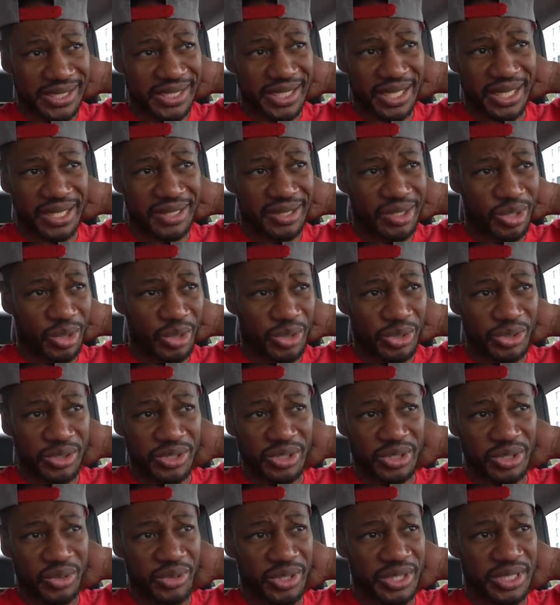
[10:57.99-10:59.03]
I said,
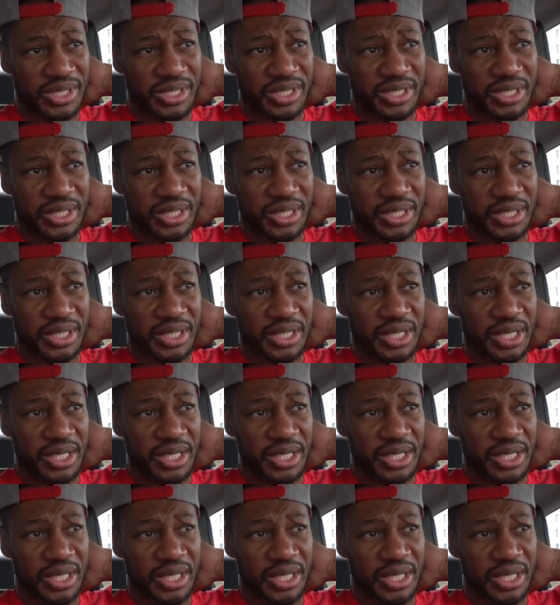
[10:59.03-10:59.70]
those UNC,